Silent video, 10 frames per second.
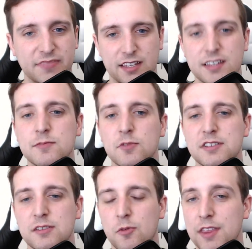and this
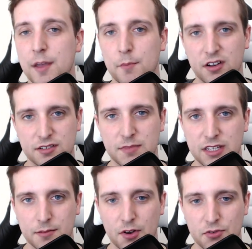one's the one that bugs me
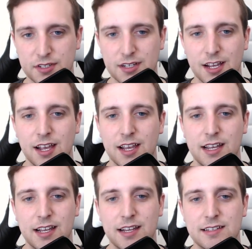the most,
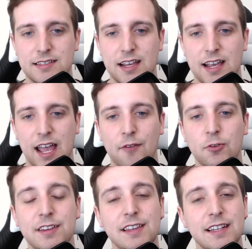is
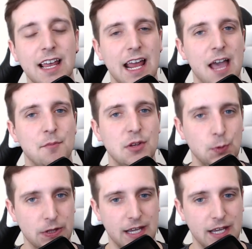everything that happened with